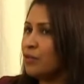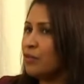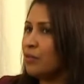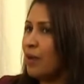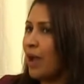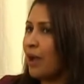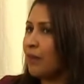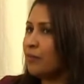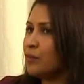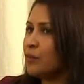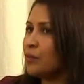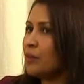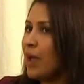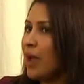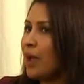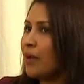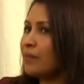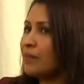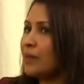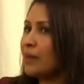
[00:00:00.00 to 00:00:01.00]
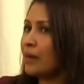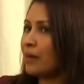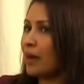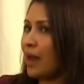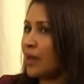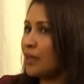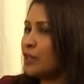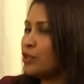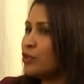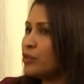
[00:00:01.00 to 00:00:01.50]
you have to have the
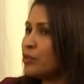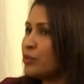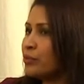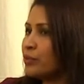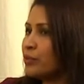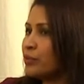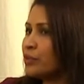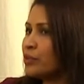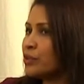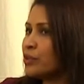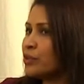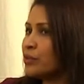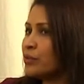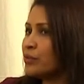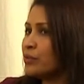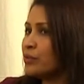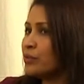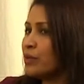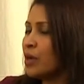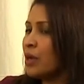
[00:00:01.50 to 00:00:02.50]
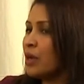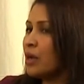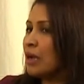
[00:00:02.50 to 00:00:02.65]
right tools to